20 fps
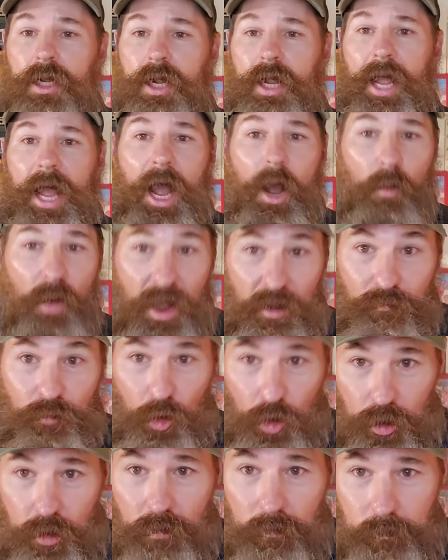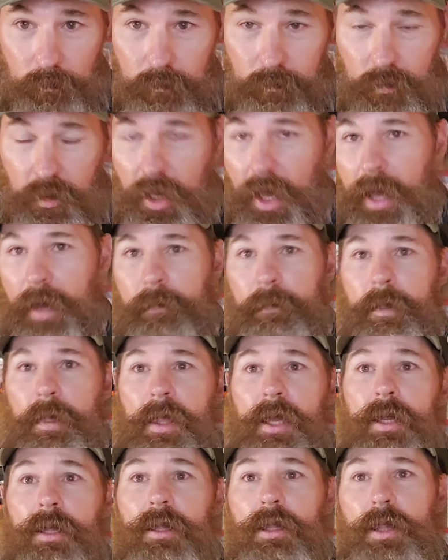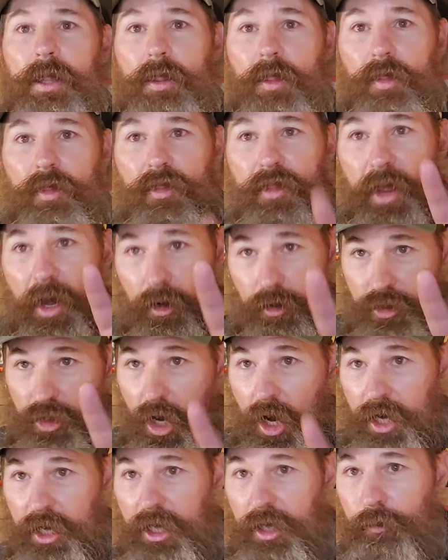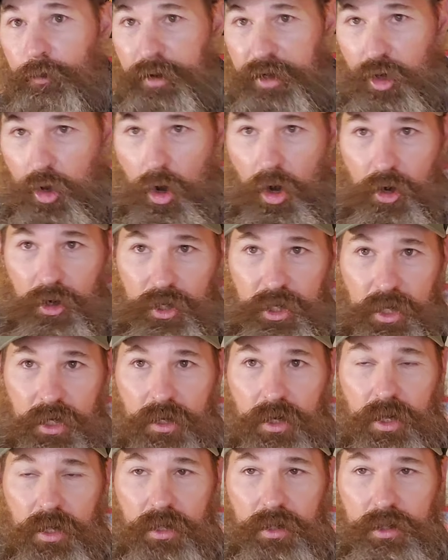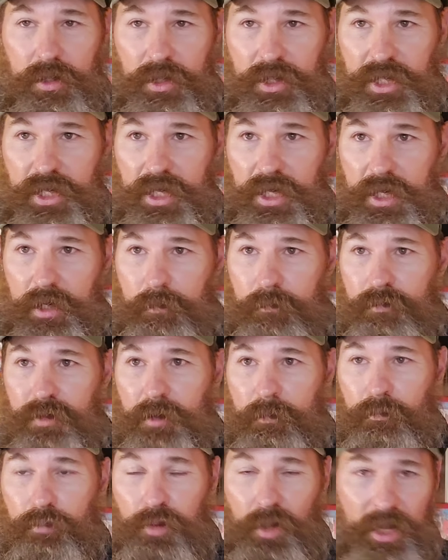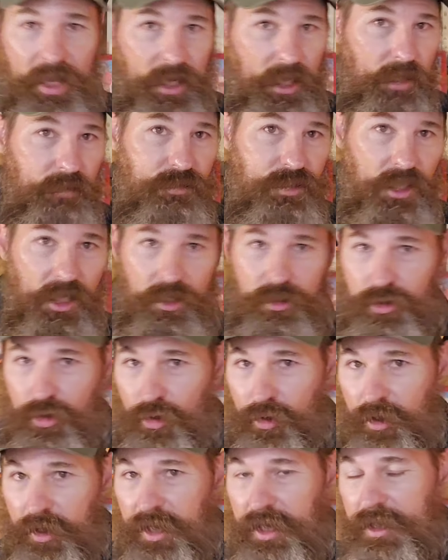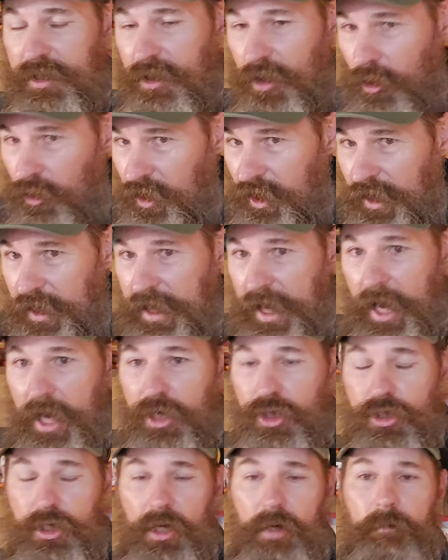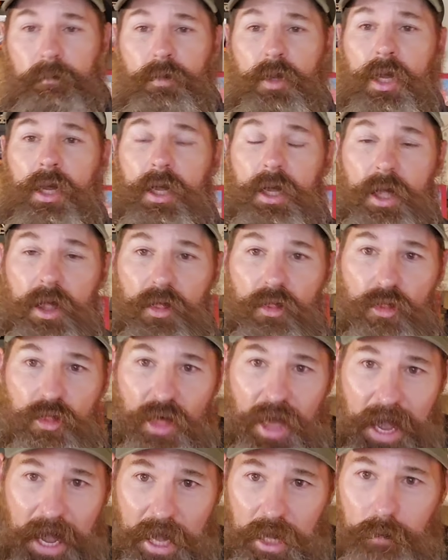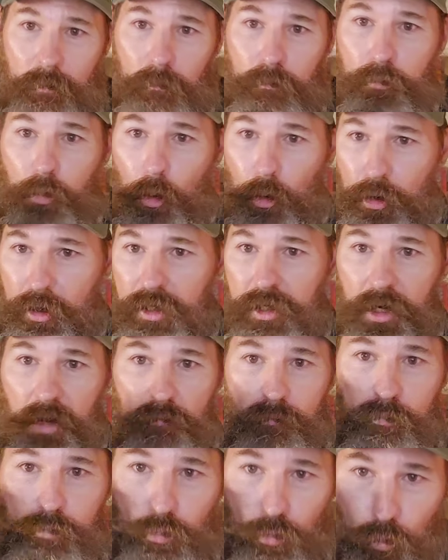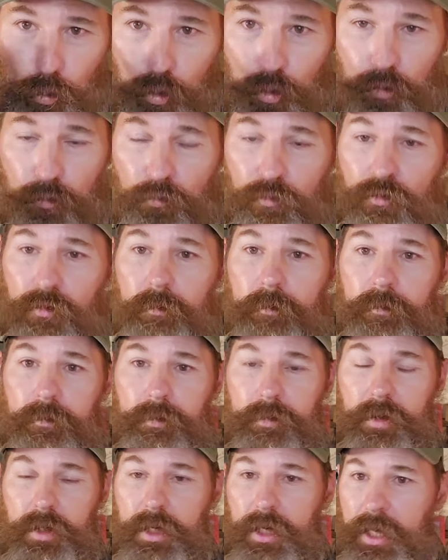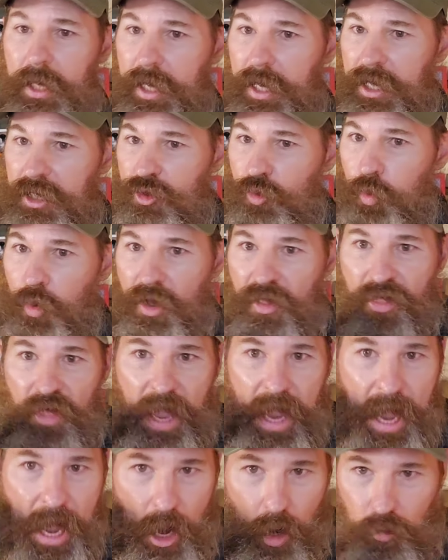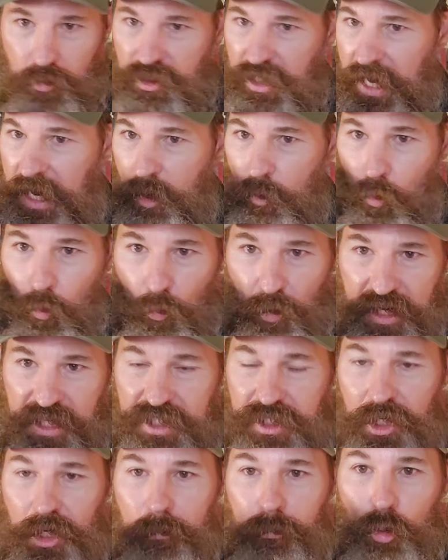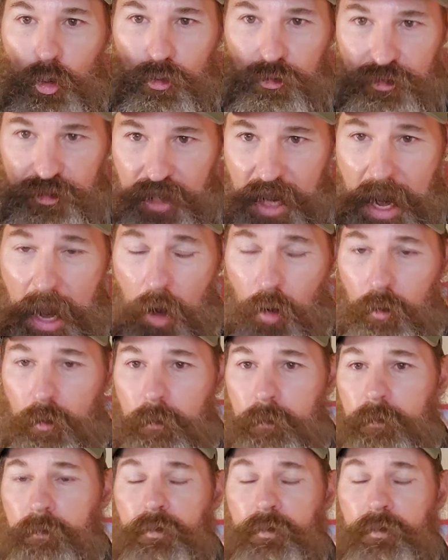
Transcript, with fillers: However, okay, they're talking regarding the, the plaintiffs, the attorneys, the litigation. That burden of proof is without a reasonable doubt.